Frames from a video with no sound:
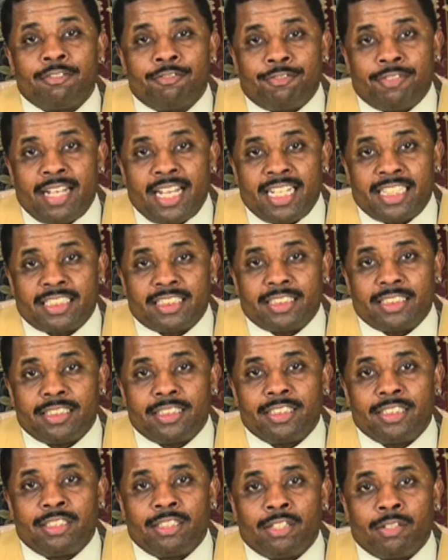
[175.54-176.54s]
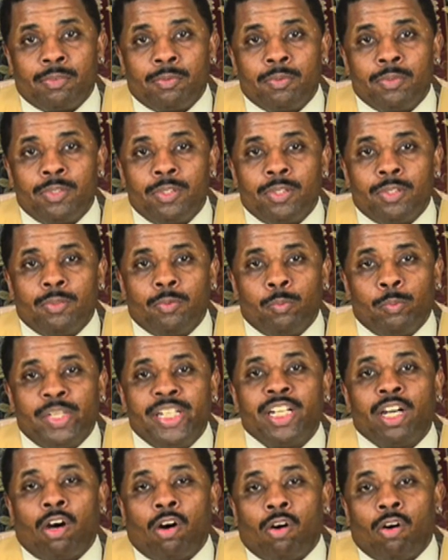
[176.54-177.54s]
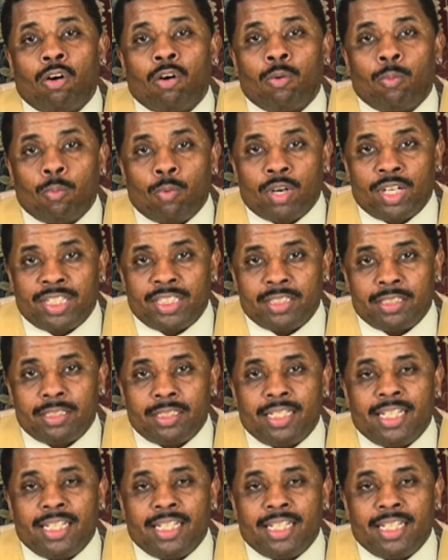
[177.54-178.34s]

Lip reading: fashion. We are all one,